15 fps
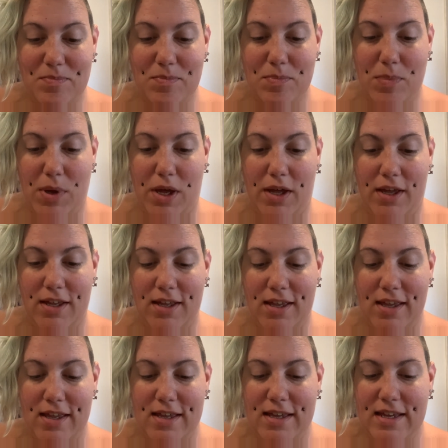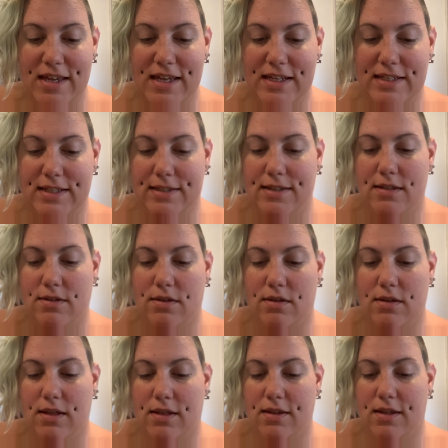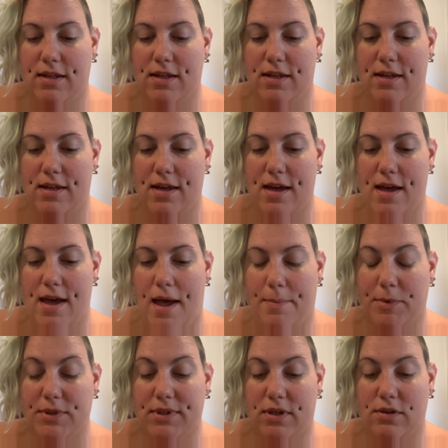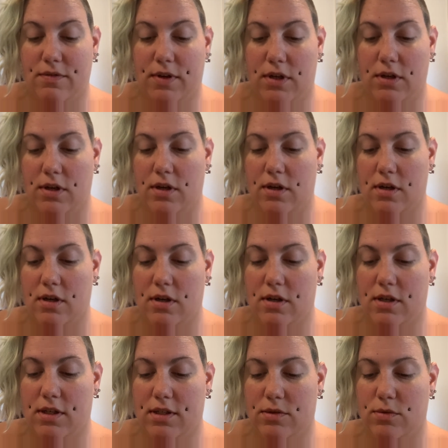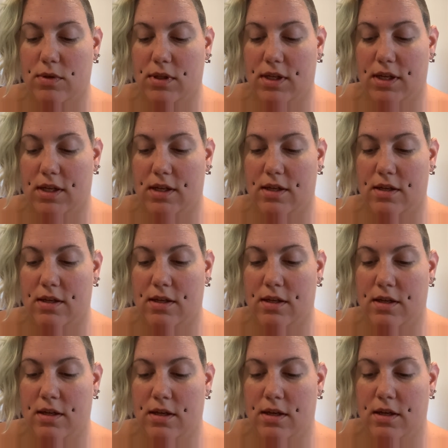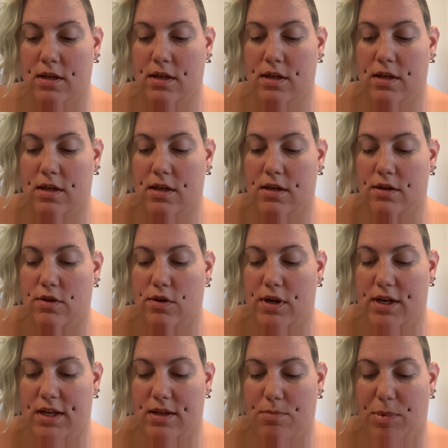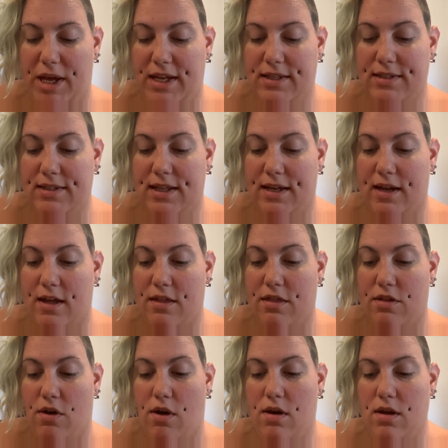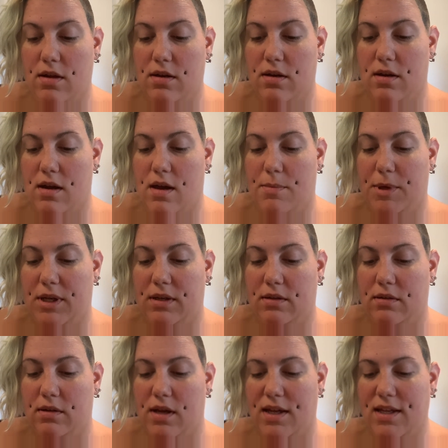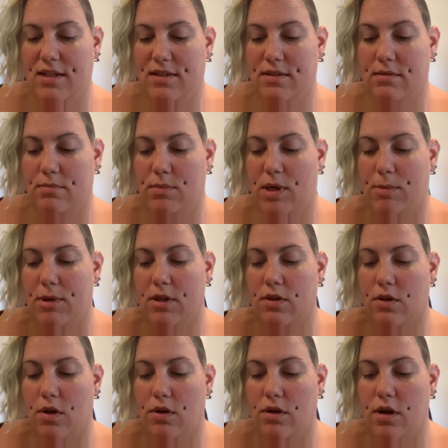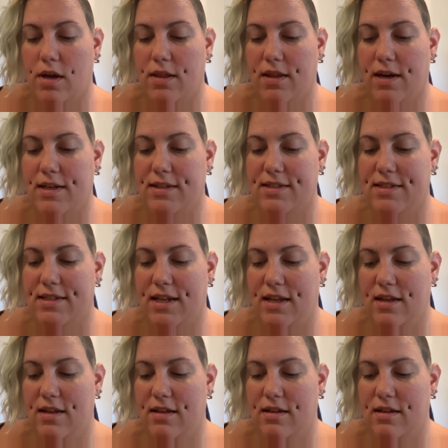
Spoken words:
But it doesn't look like the apple cider vinegar is really creating a paste like I thought. I mean, I guess maybe the longer I let it sit,